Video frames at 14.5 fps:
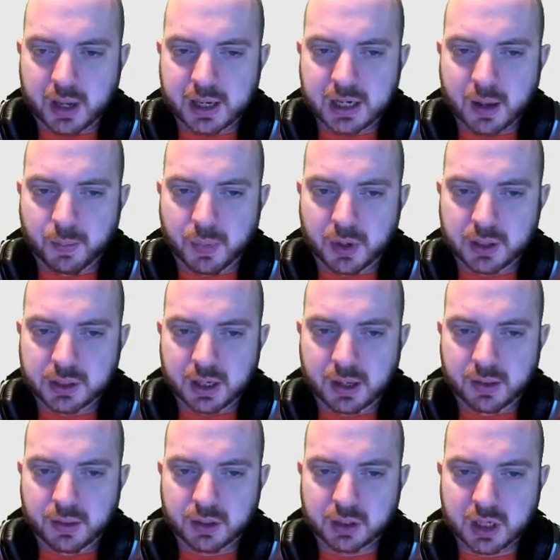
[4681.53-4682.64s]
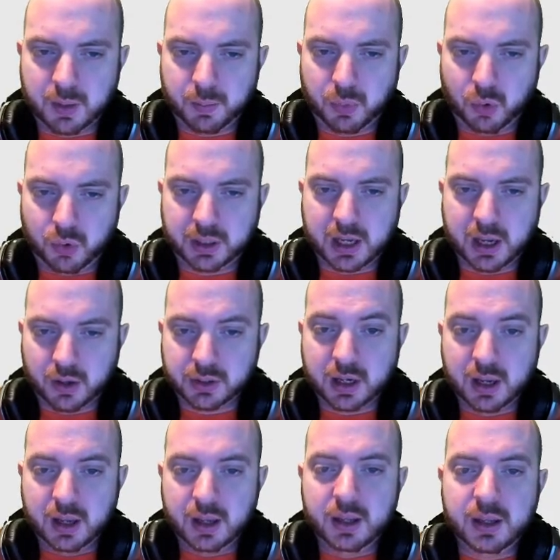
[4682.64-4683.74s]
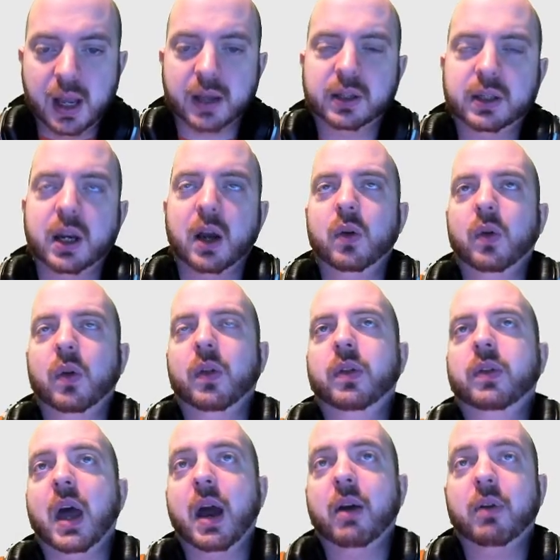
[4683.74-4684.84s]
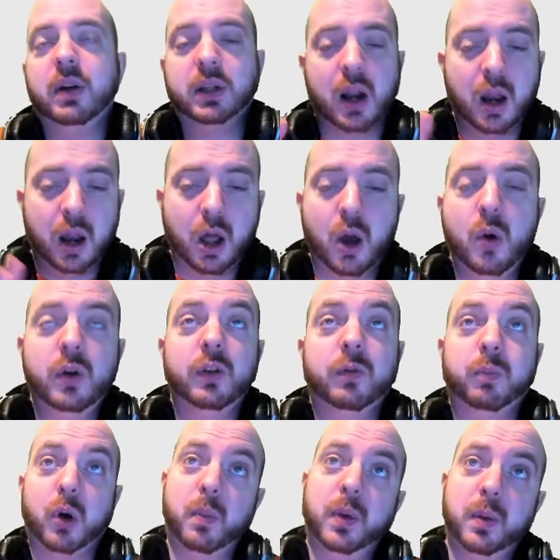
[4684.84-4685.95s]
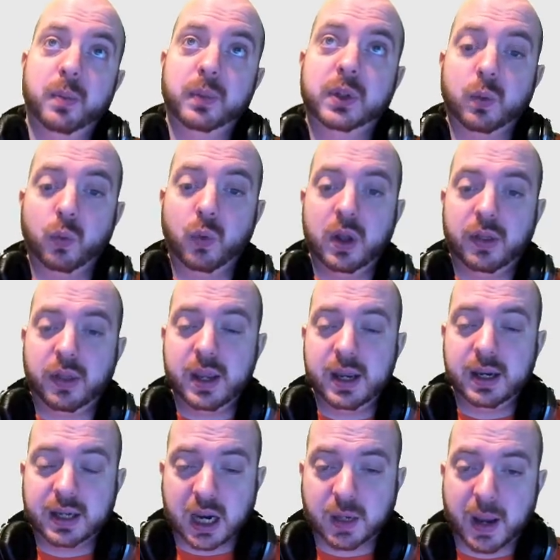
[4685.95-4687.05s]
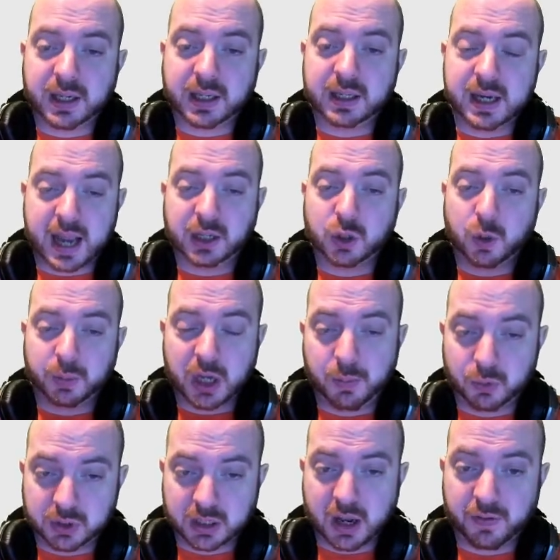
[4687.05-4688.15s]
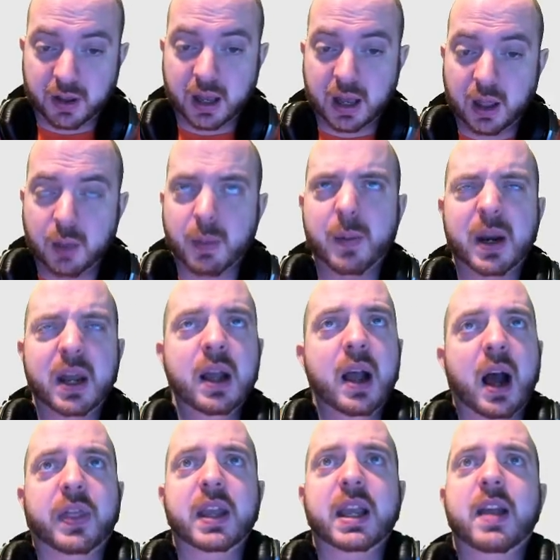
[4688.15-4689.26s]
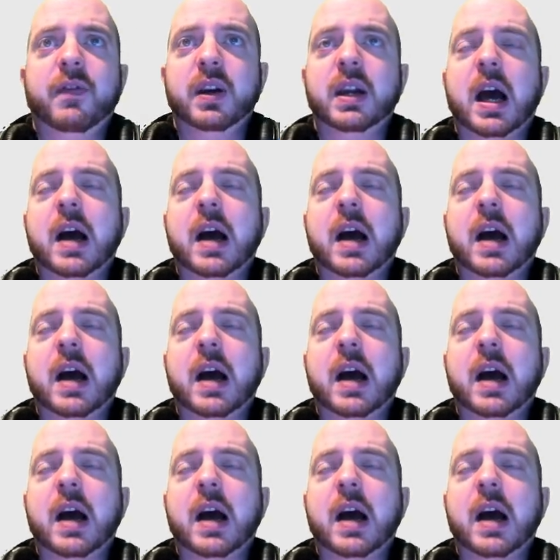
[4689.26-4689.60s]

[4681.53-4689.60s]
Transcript: in numbers in the ship order kiosk? Yes, so there is a load of problems with the databases and ASOP terminal stuff at the moment. I think even